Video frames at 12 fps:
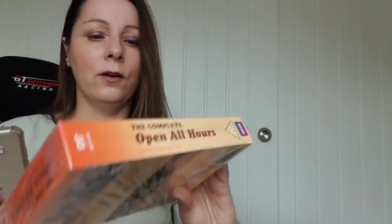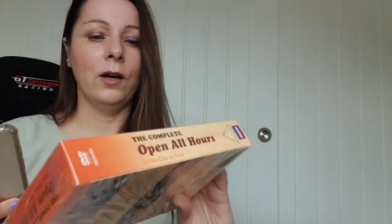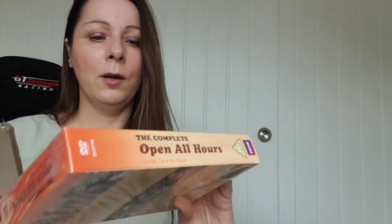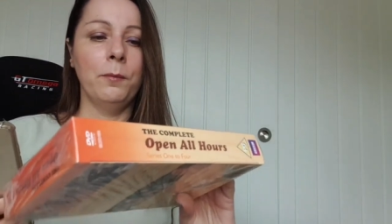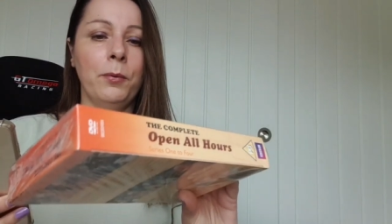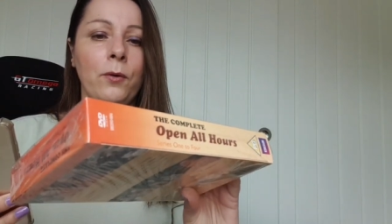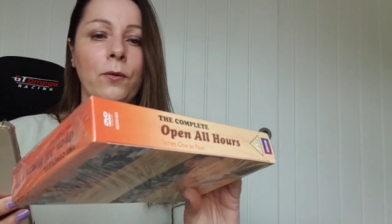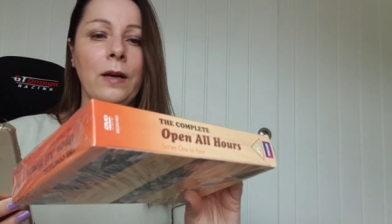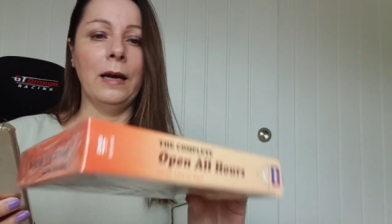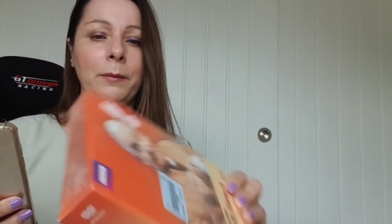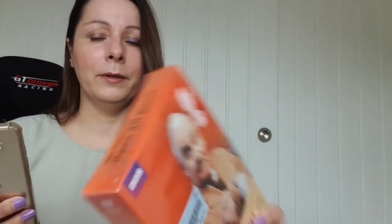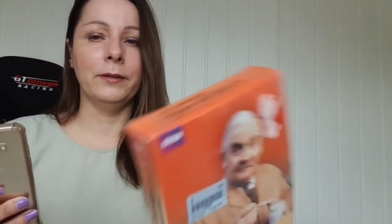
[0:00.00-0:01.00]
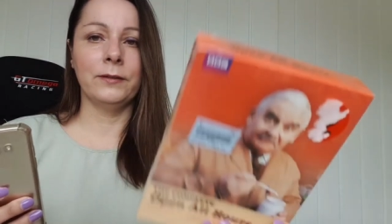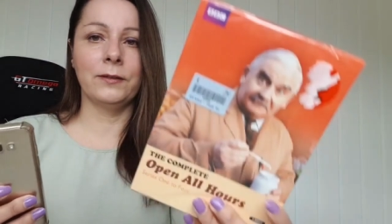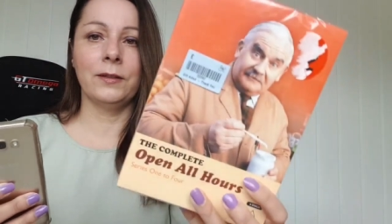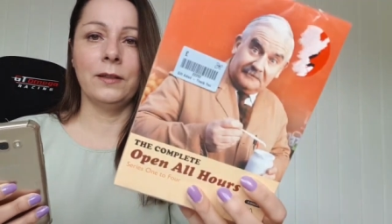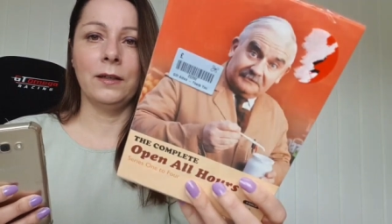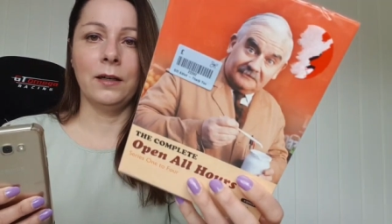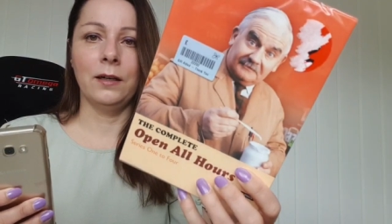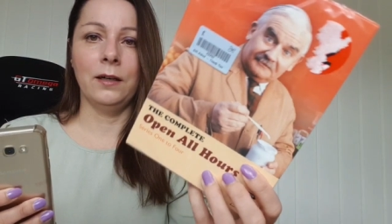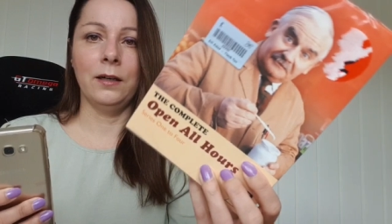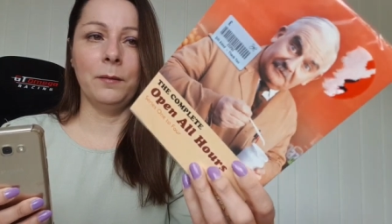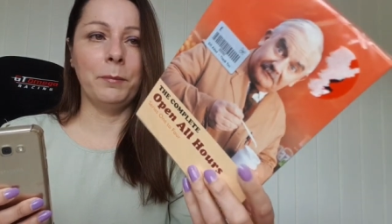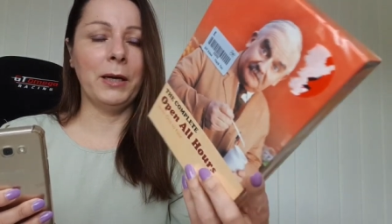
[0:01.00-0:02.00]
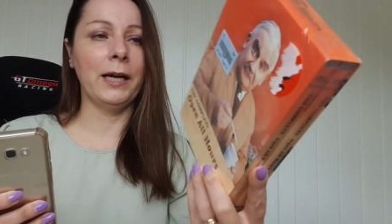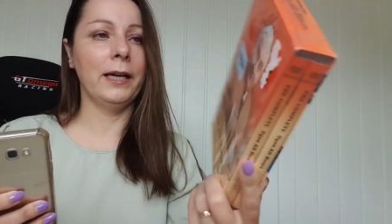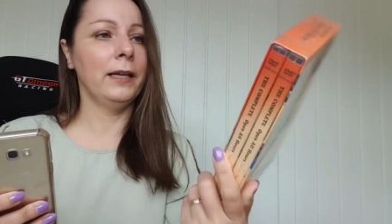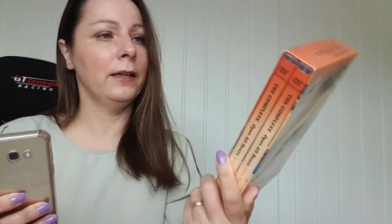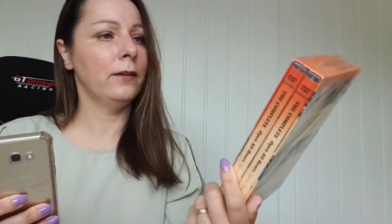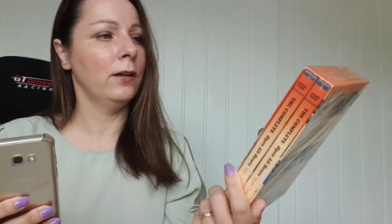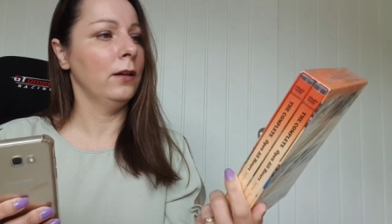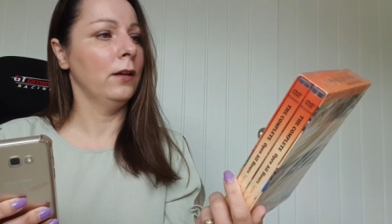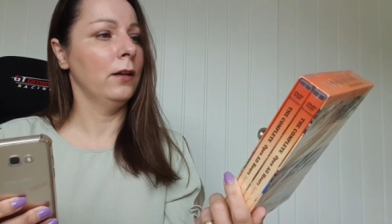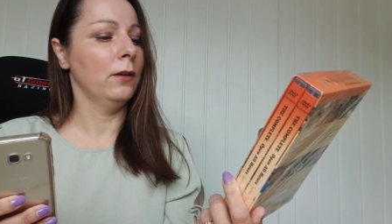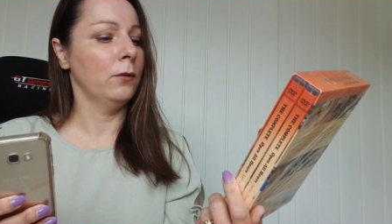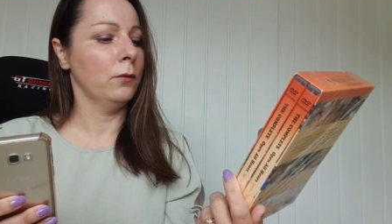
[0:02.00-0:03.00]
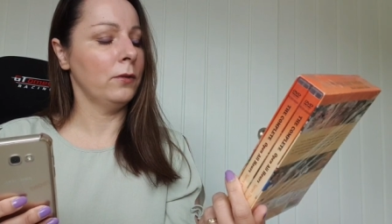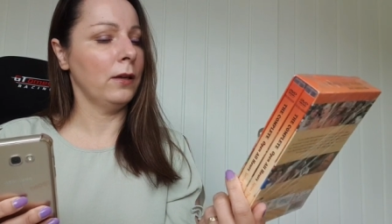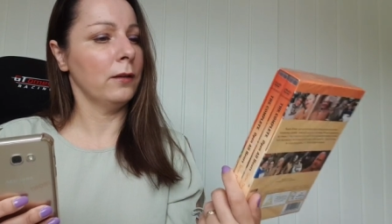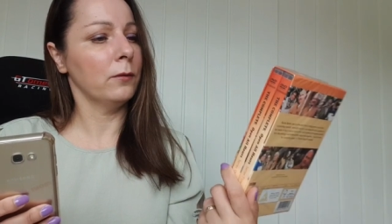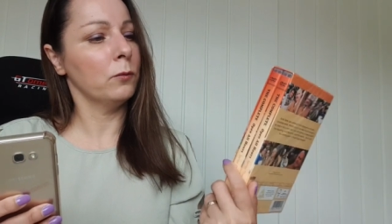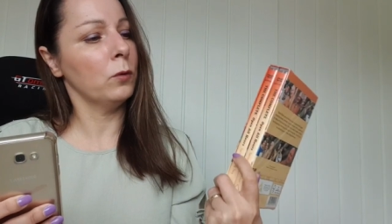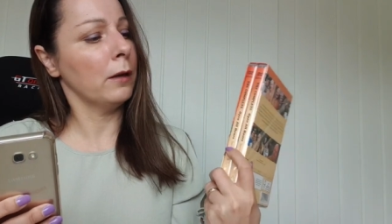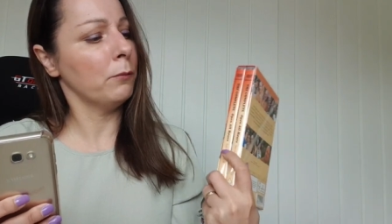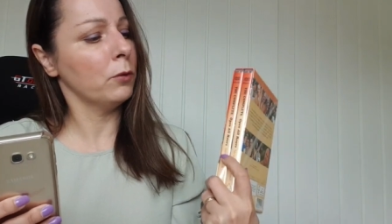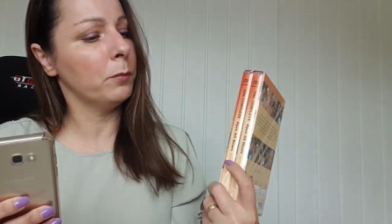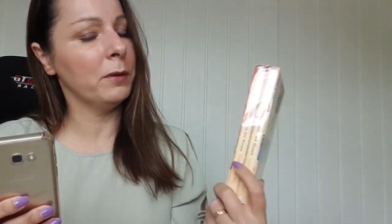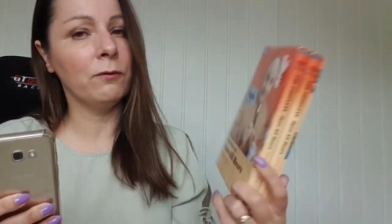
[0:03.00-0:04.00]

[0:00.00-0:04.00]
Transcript: open all hours paid was that that would have